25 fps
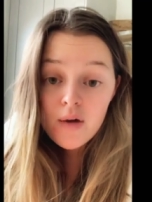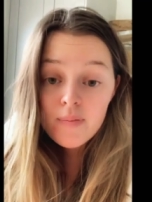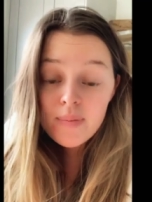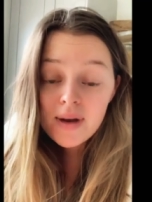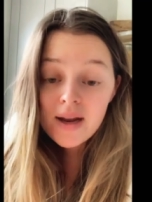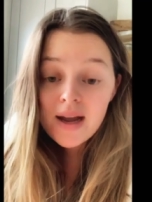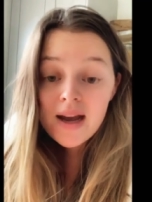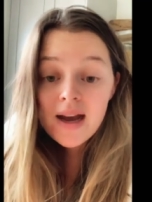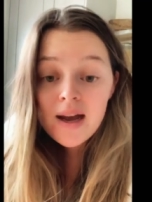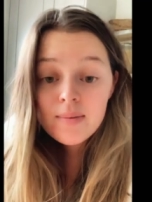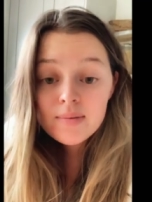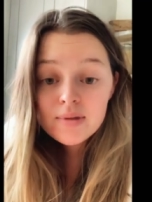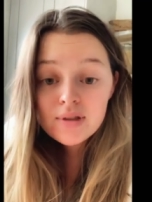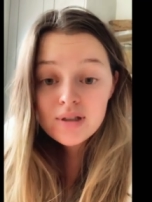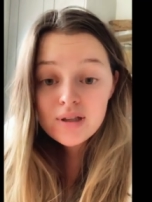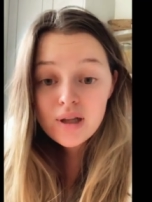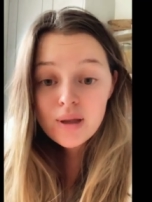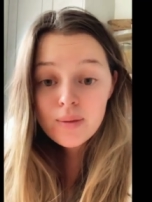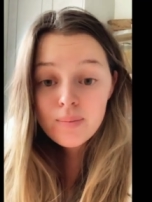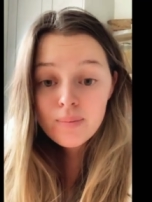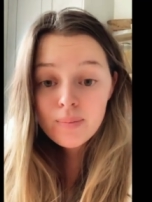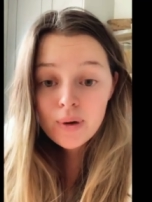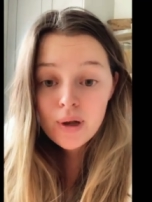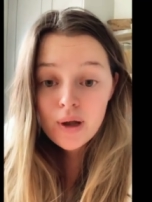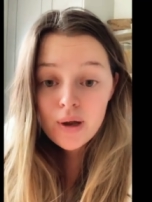I've been
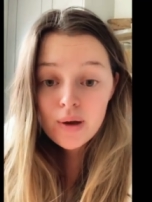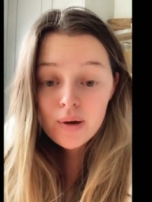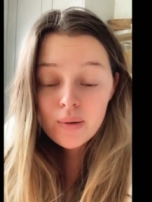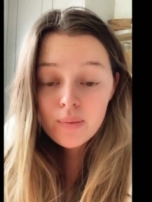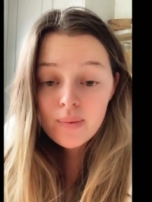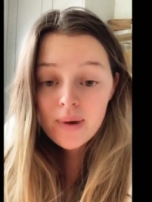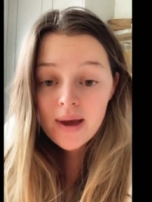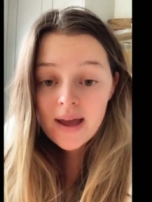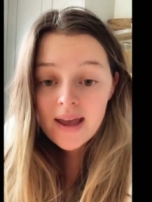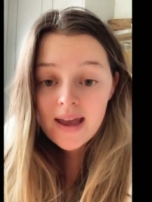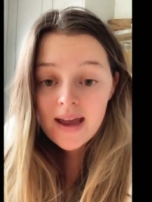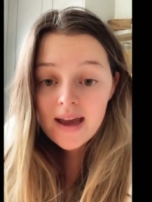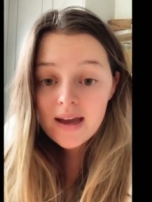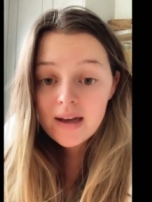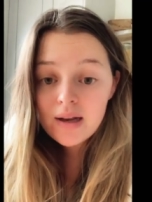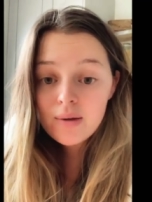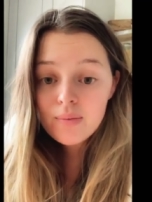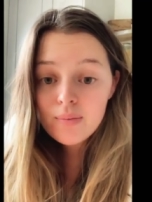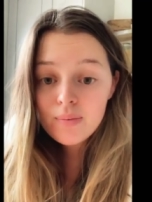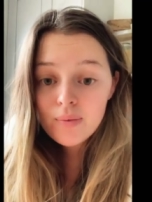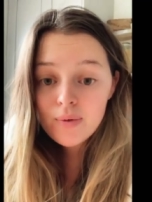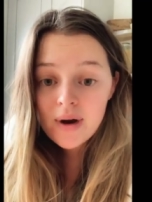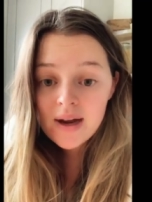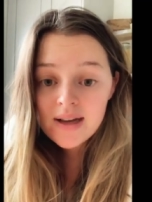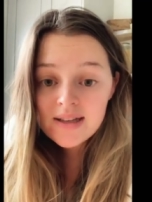absolutely blown away and
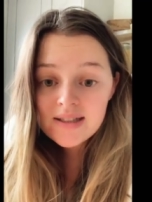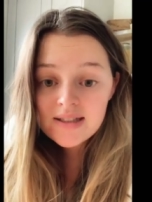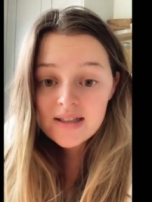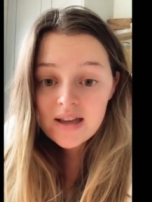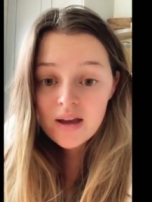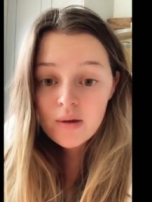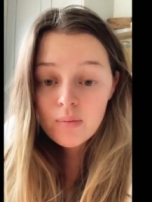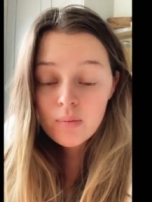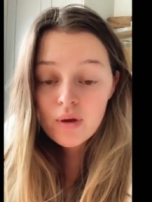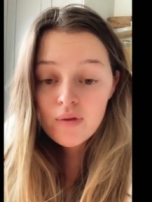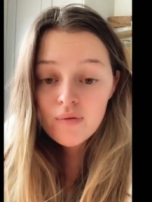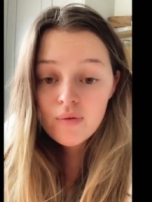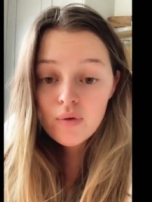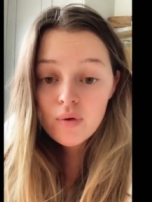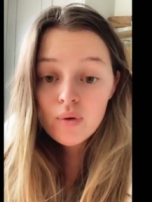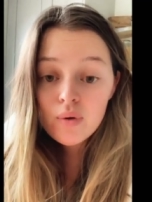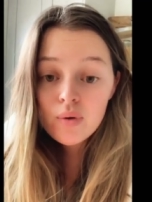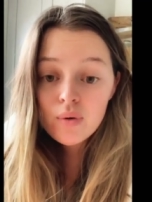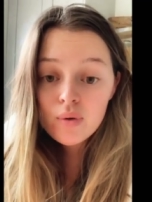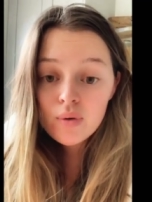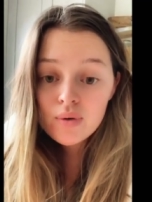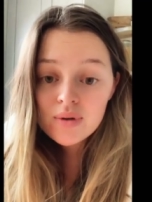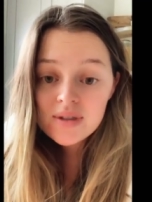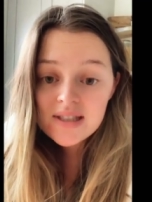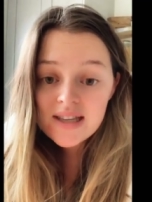impressed, and we've
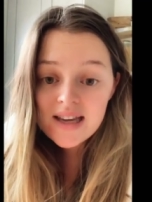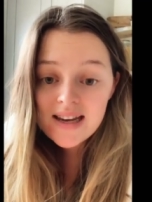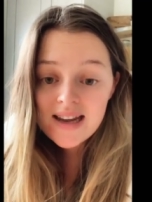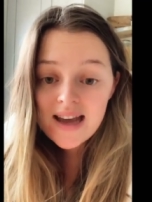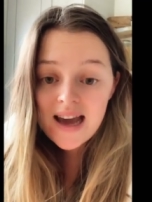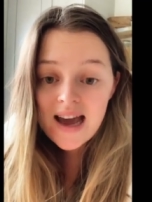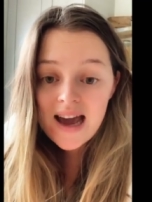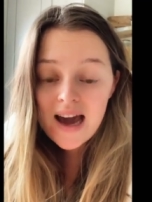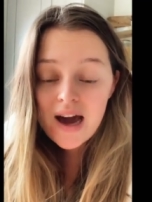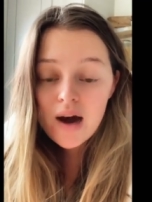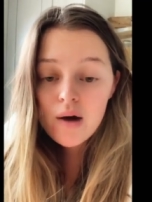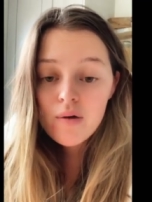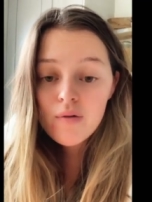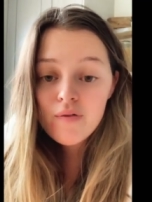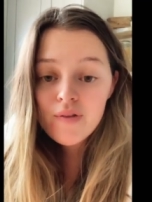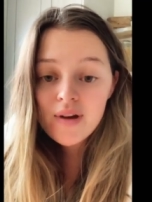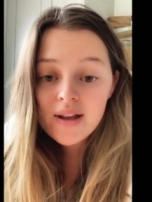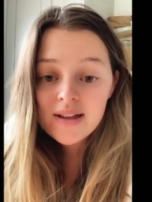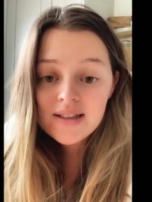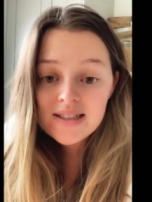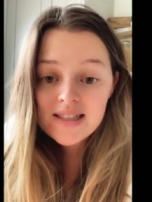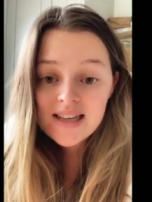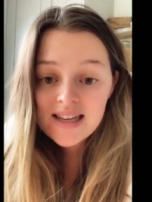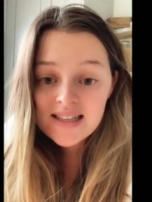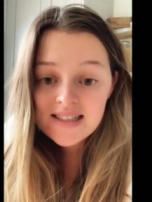all said how
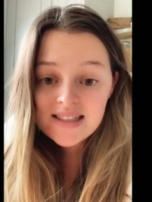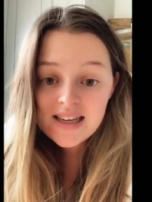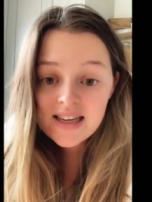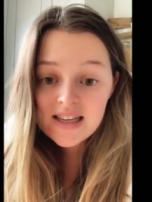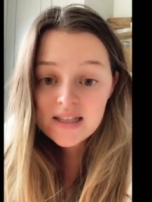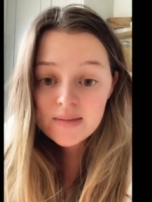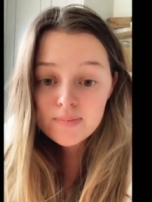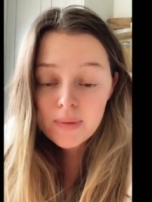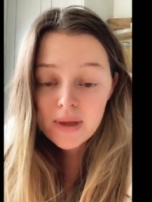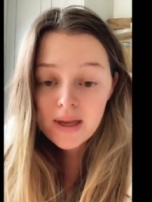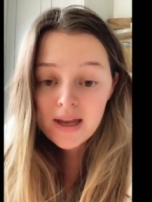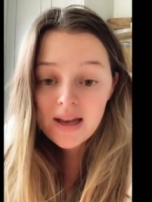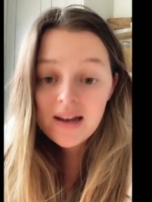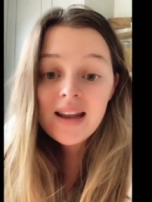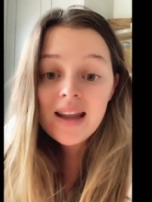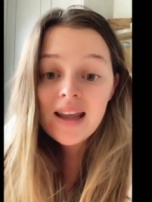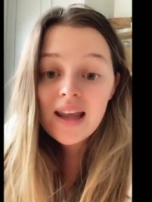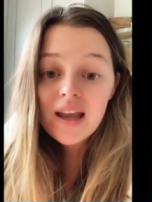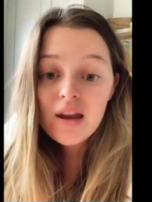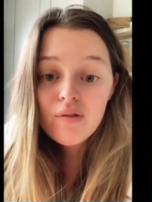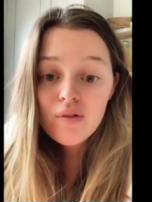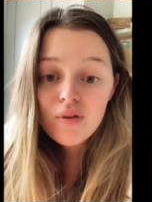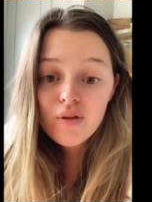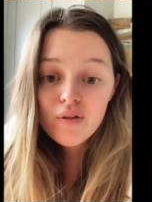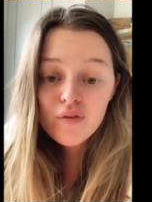fantastic it's been
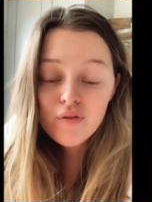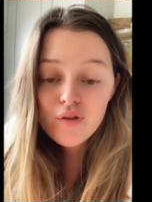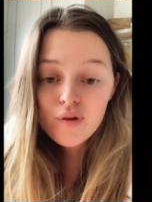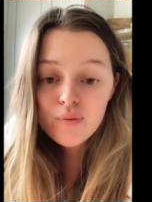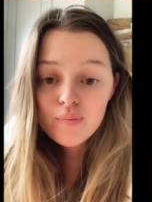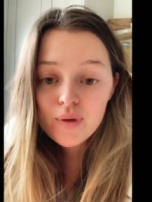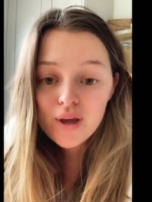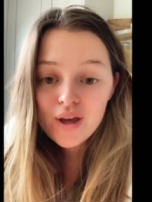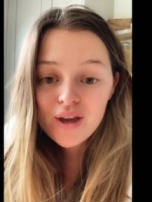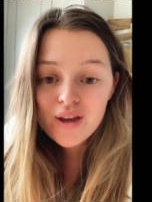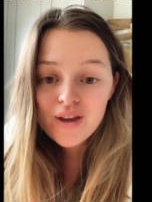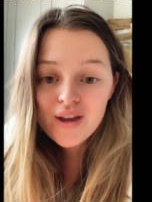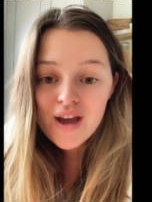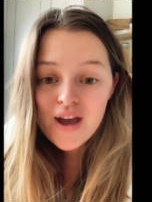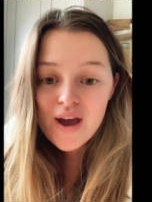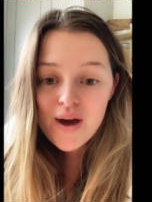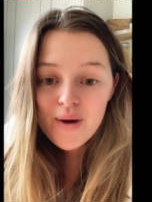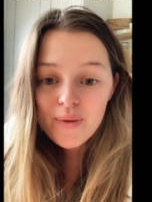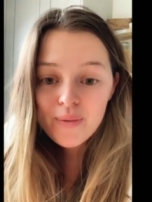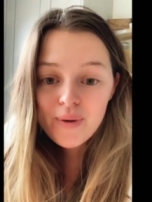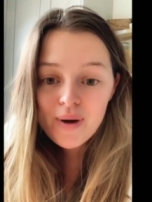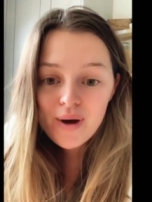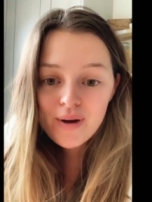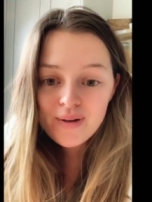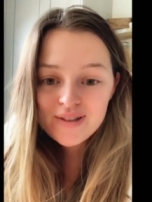hearing from you.
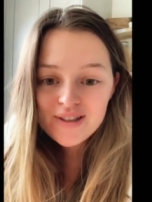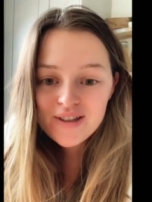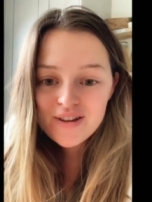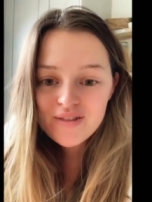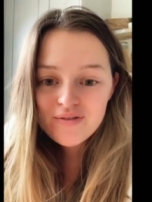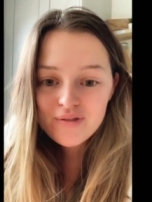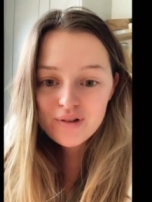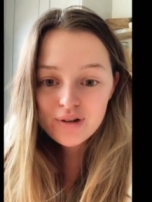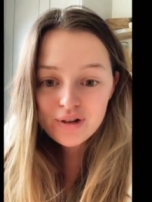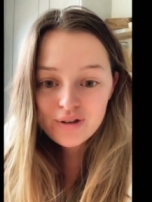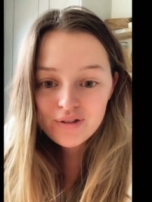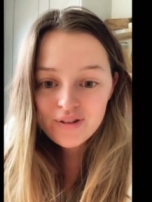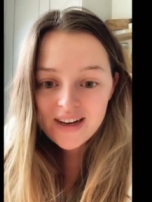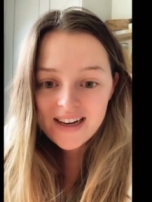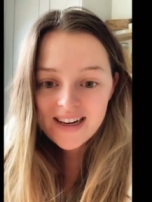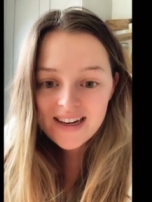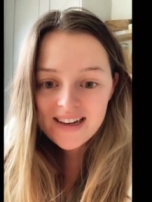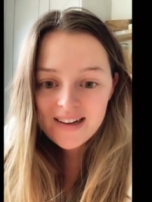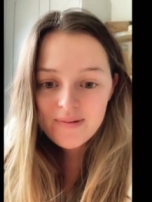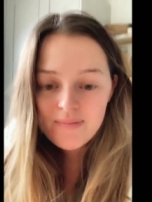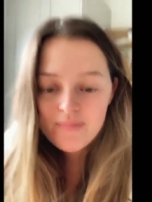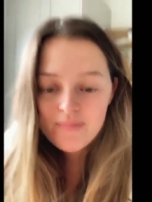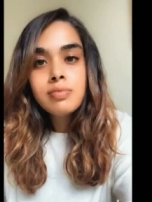Well done, Rory.